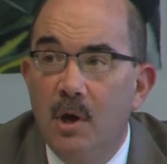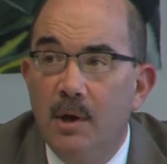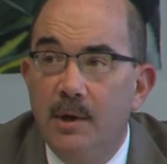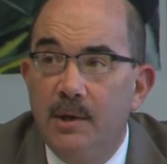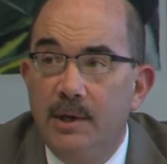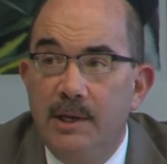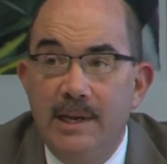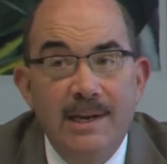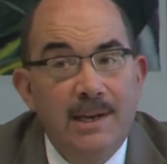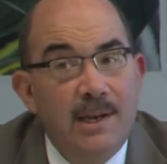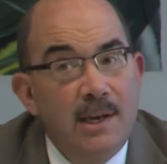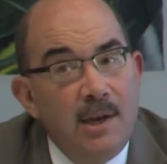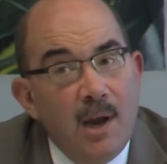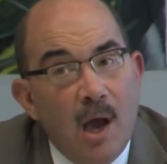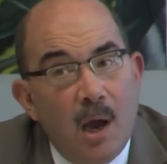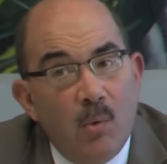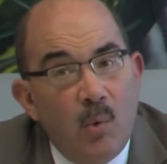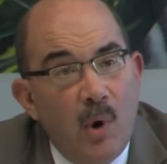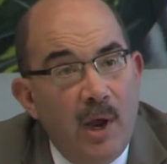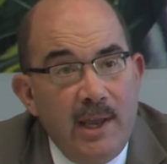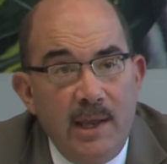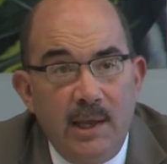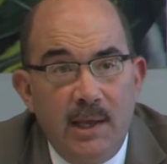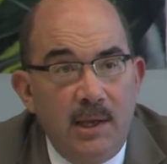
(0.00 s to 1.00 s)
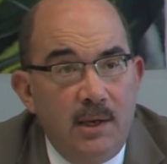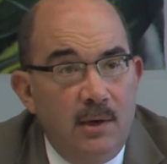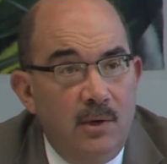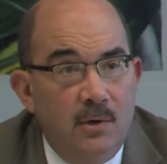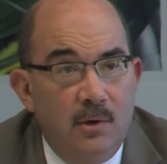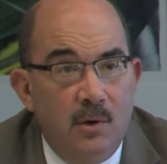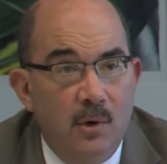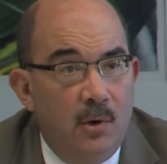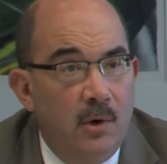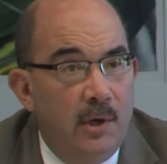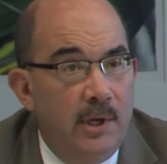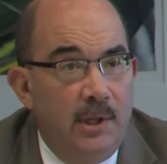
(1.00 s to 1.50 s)
he did not weigh in
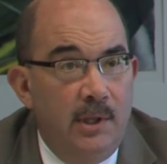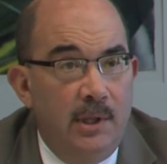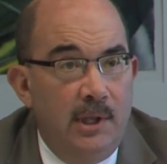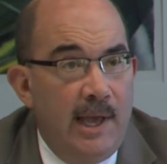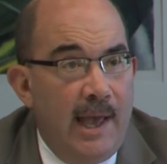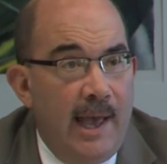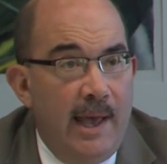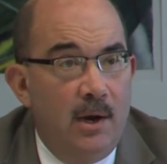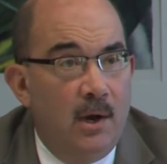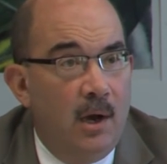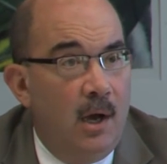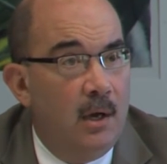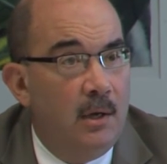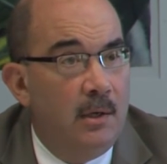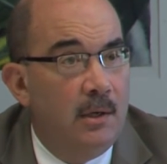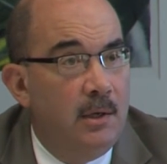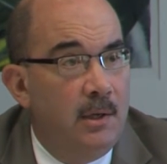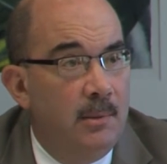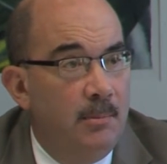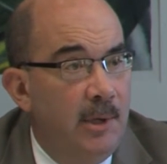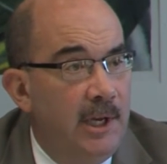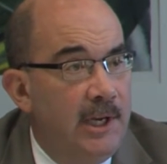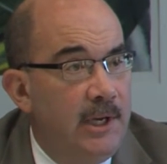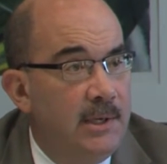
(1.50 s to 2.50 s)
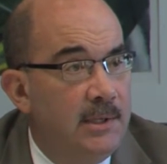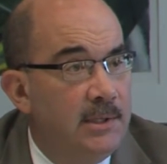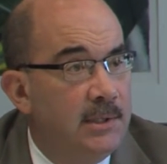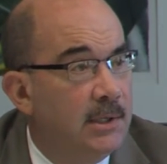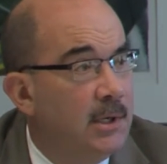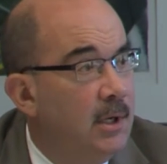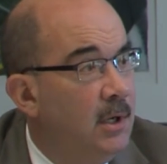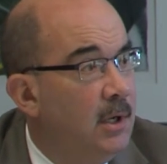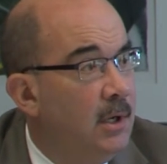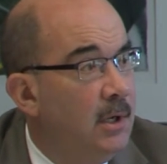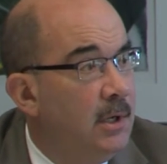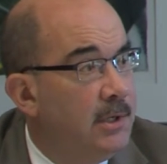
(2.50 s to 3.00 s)
during the ad hoc committee's
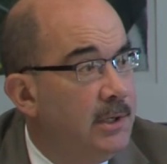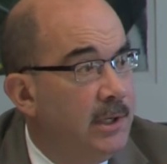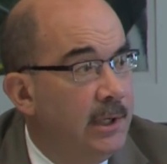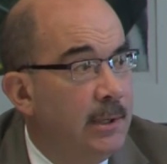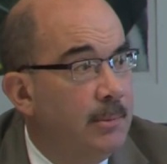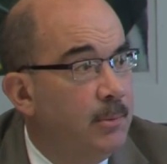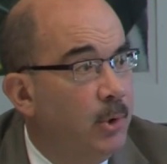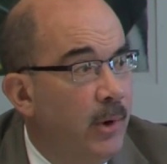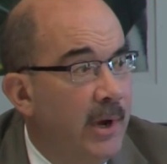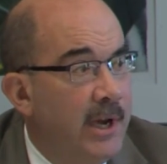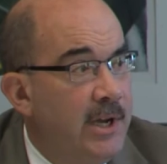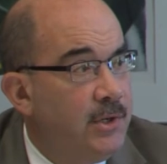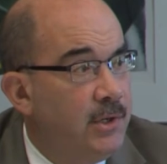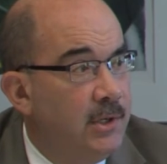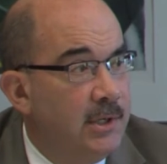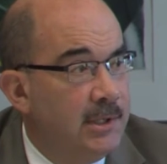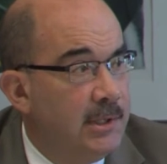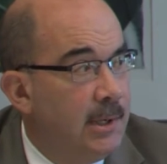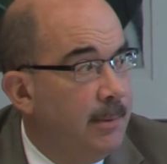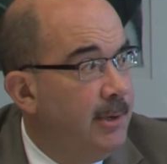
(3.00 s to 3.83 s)
deliberations.